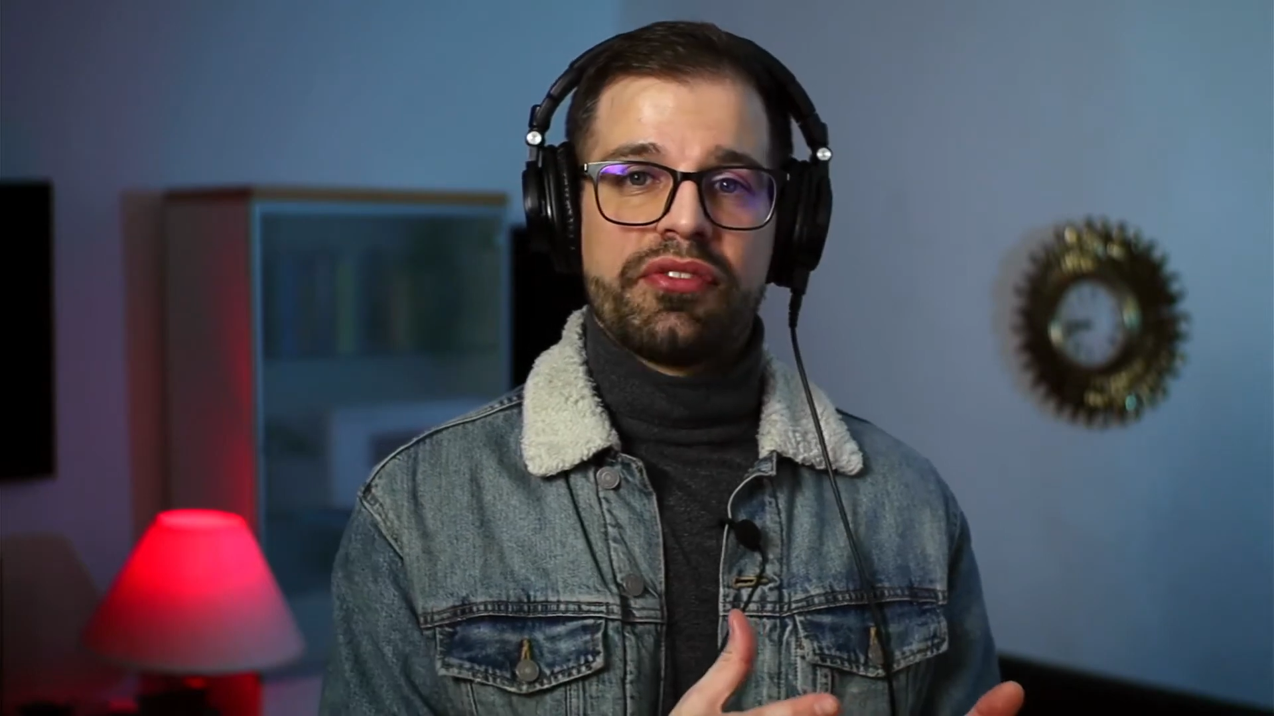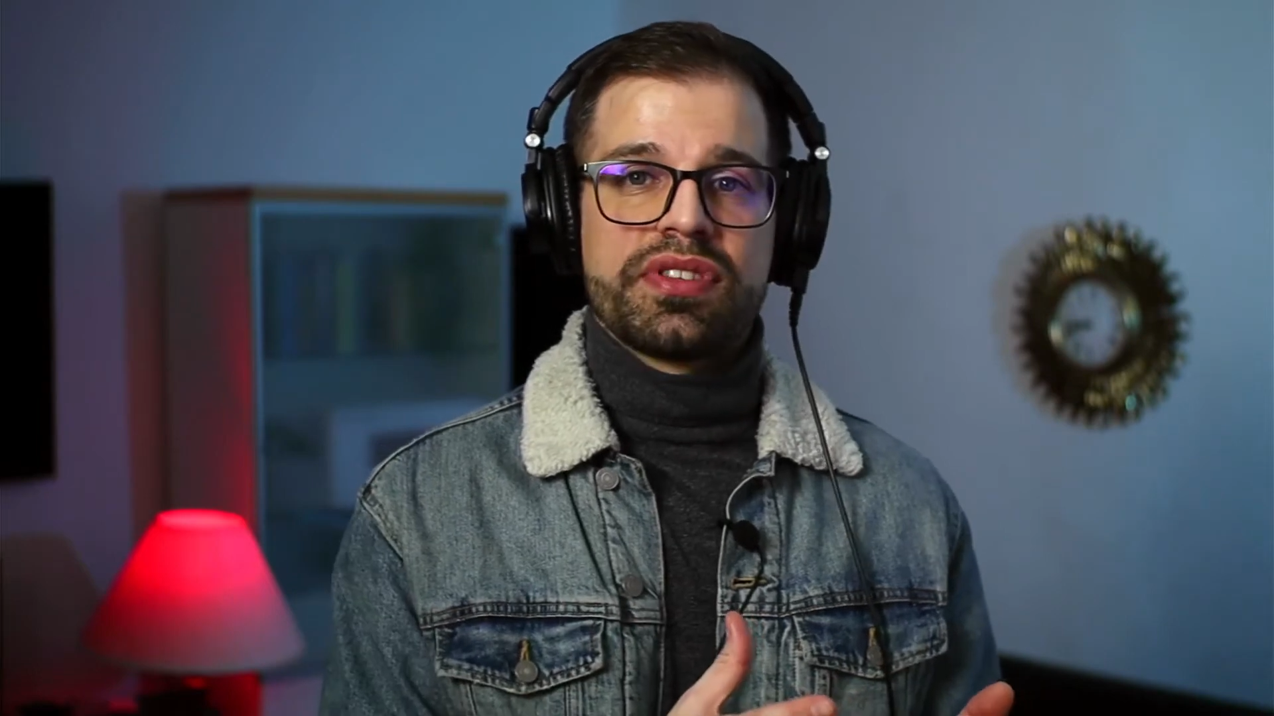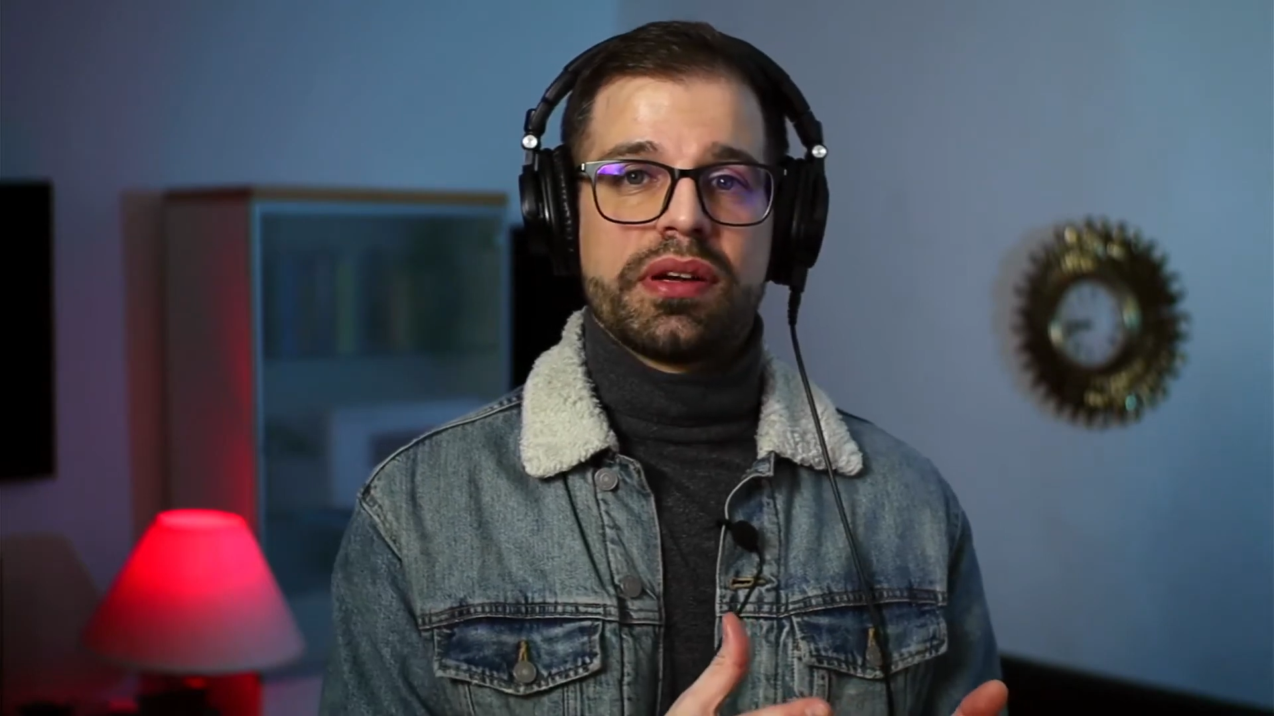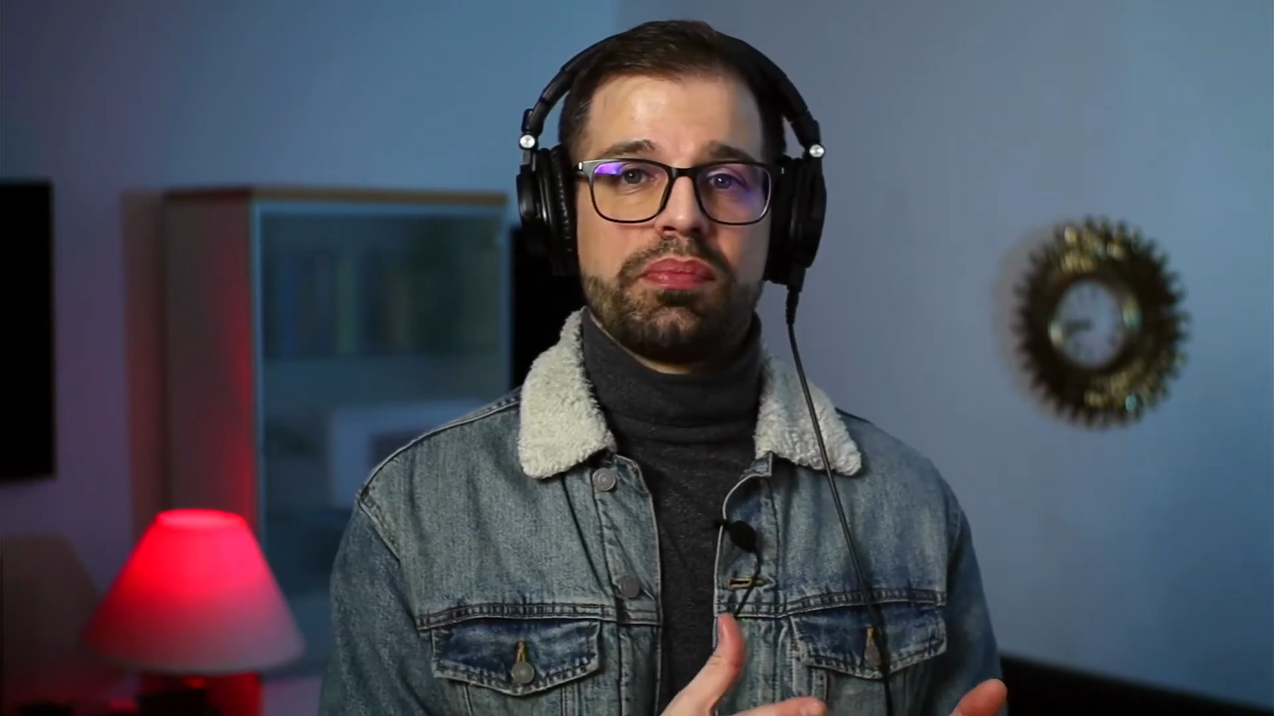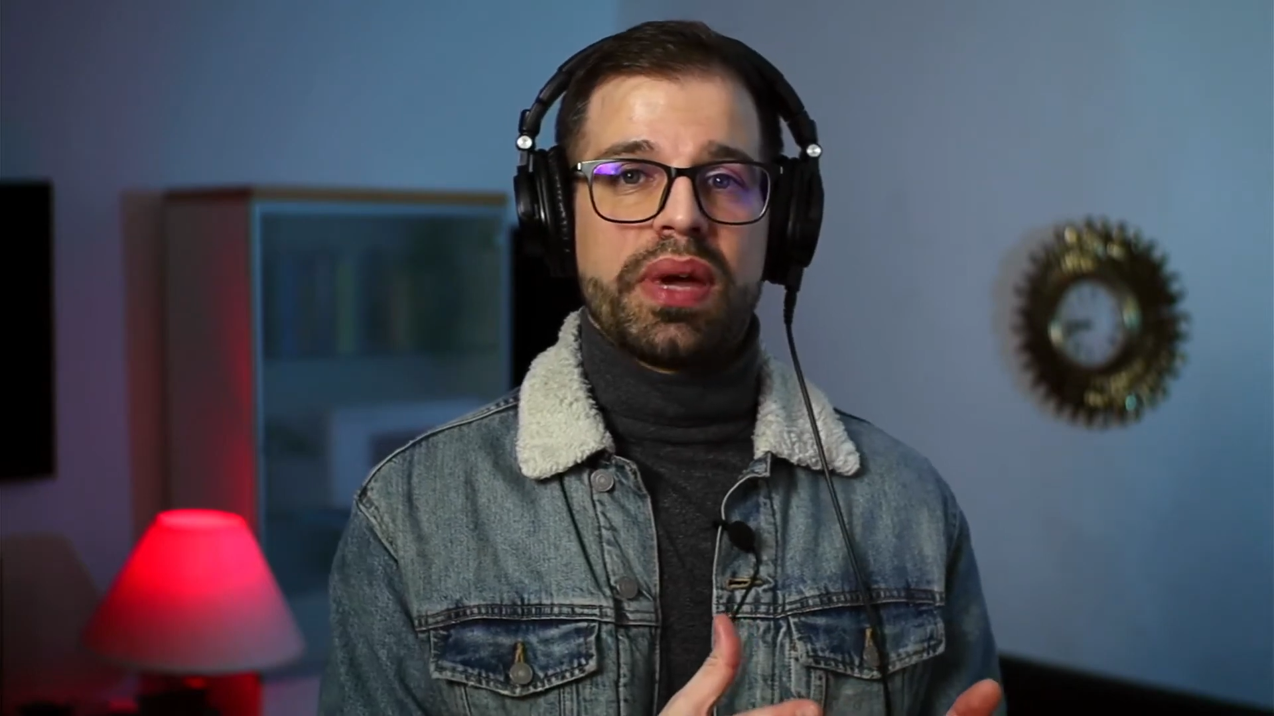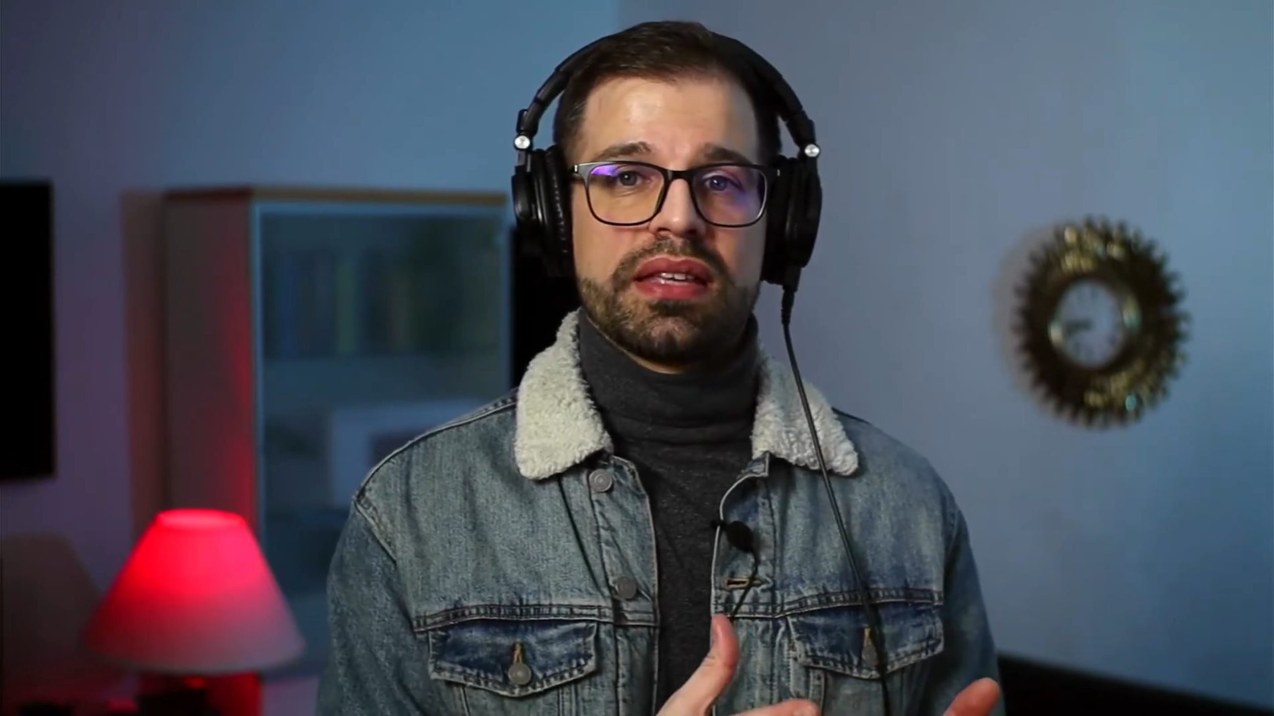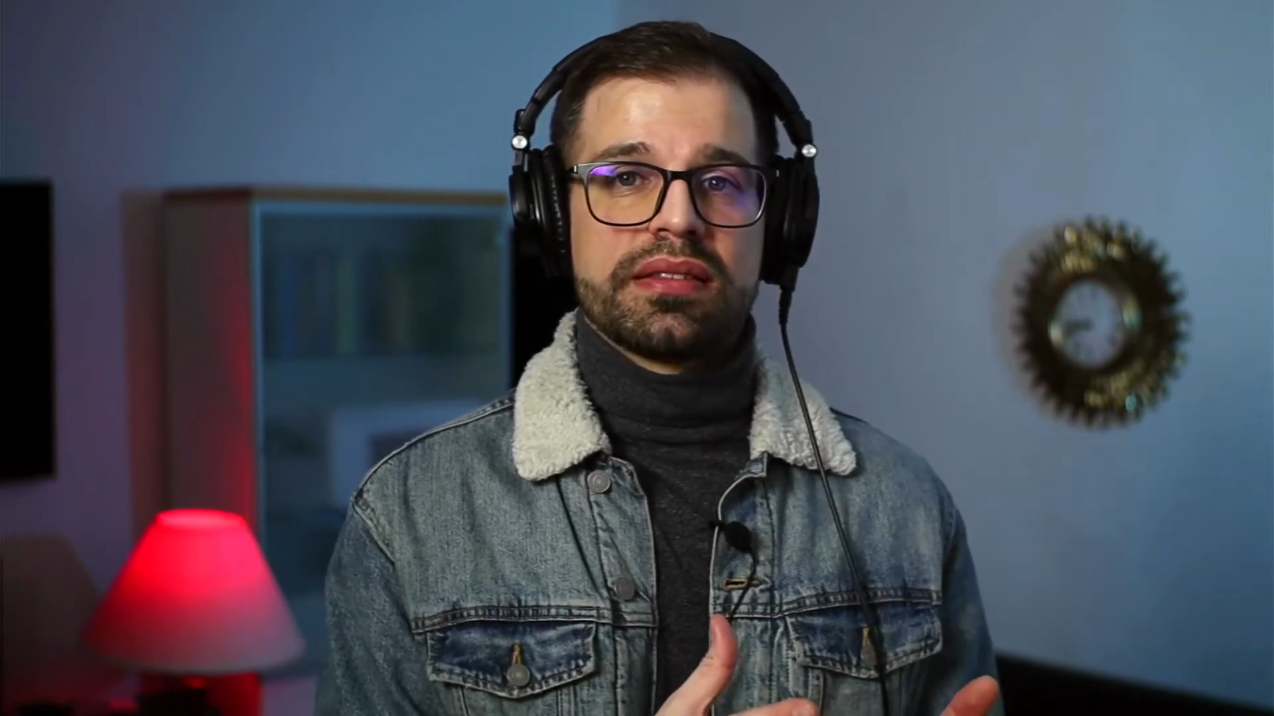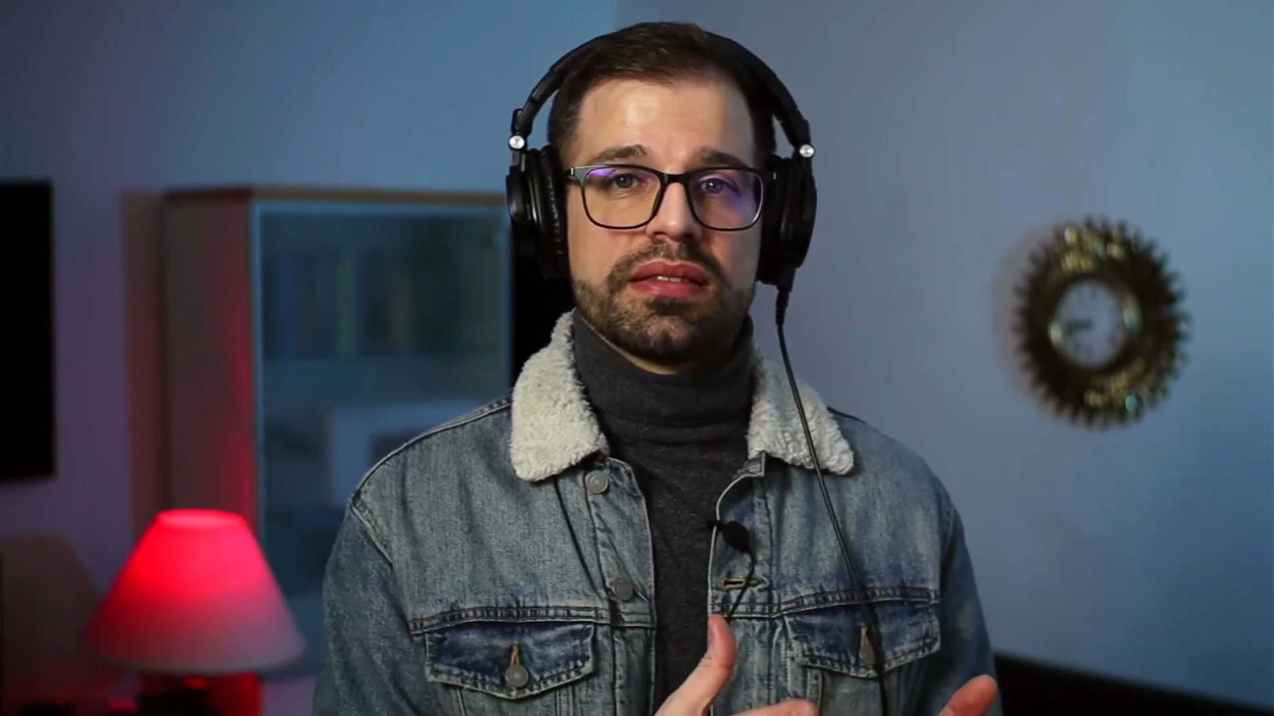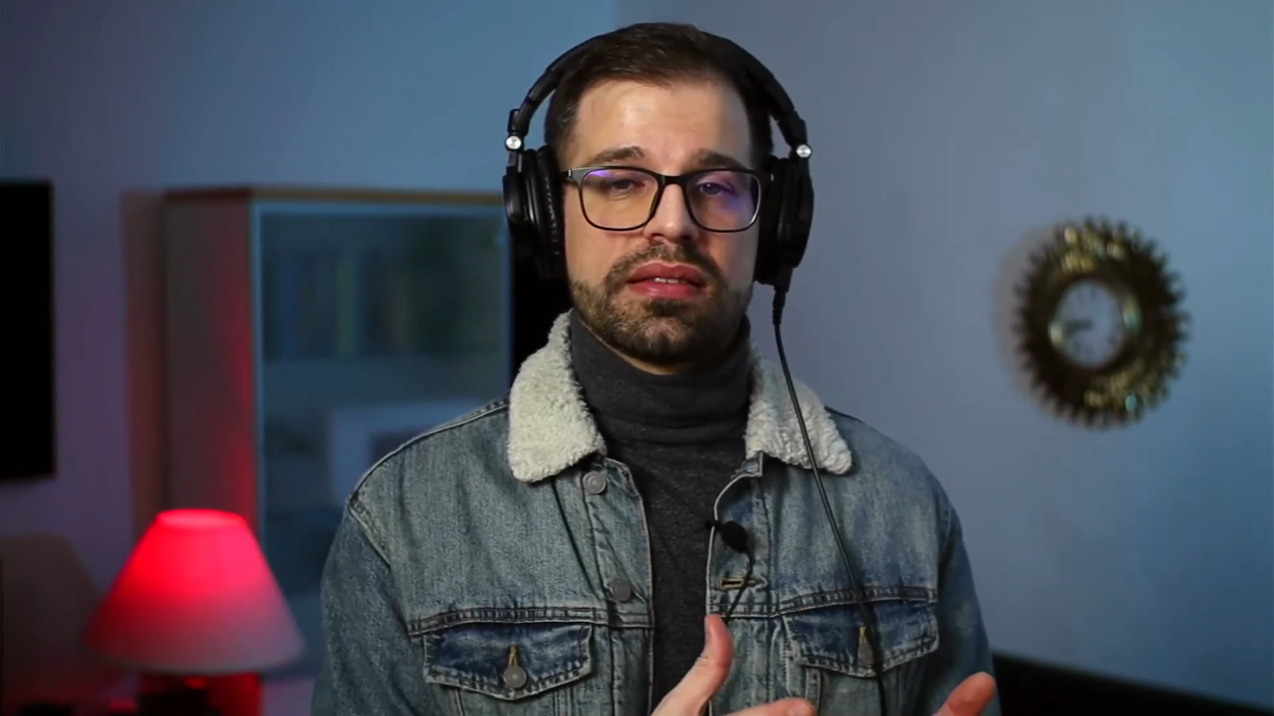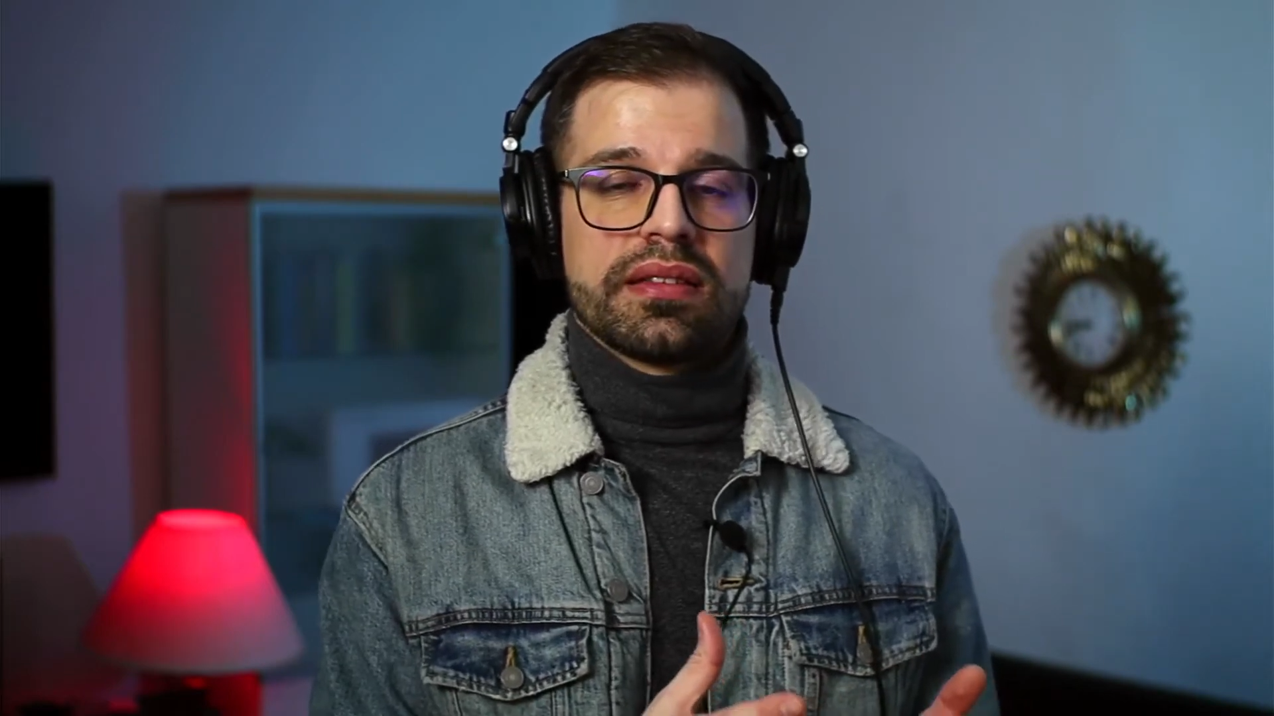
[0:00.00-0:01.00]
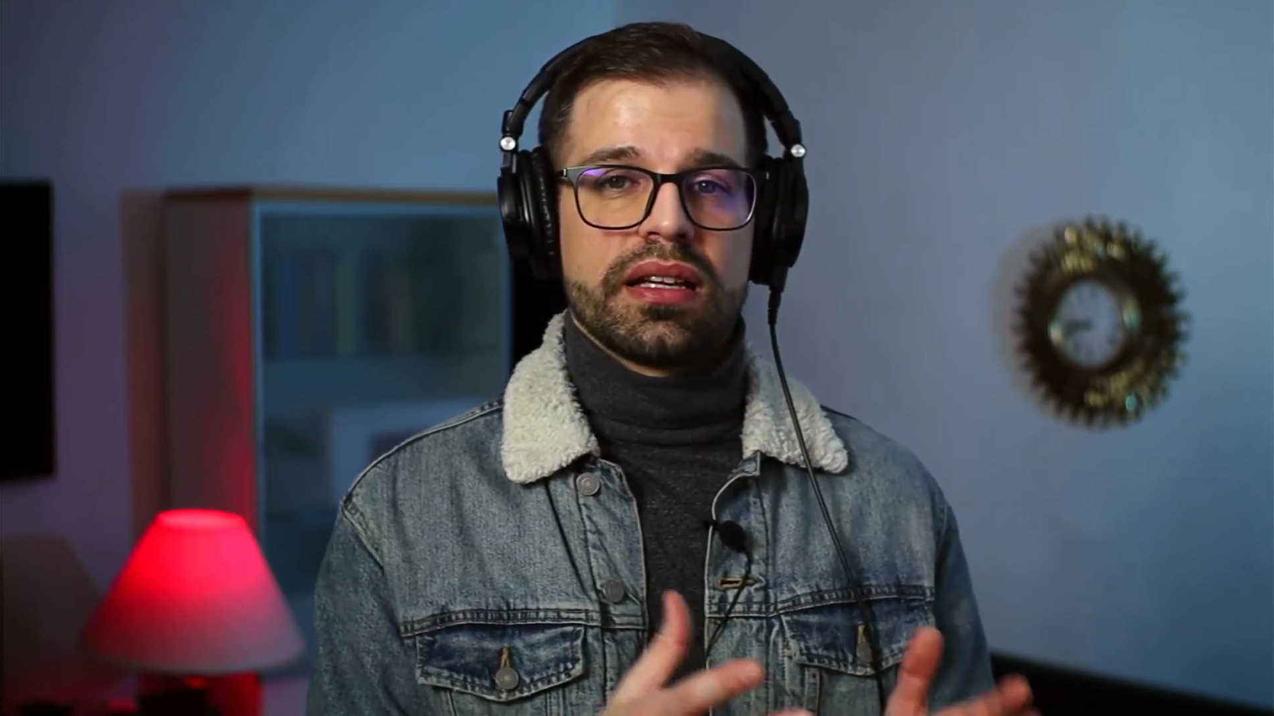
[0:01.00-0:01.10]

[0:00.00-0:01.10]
sub basses.